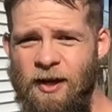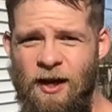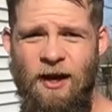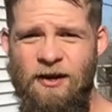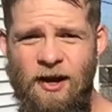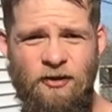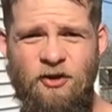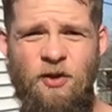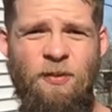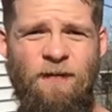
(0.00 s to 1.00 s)

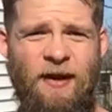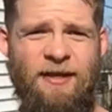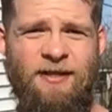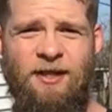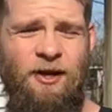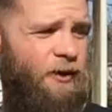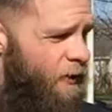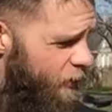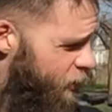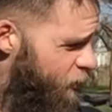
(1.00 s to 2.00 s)
Nothing super fancy here,
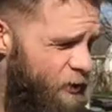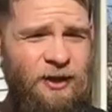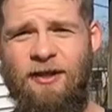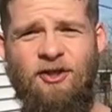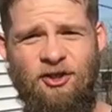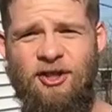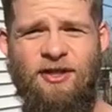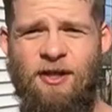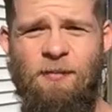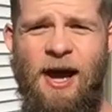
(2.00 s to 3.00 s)
literally
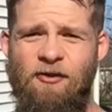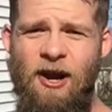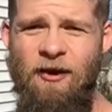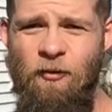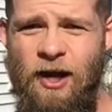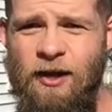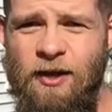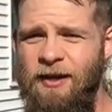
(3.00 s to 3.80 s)
just in driveway.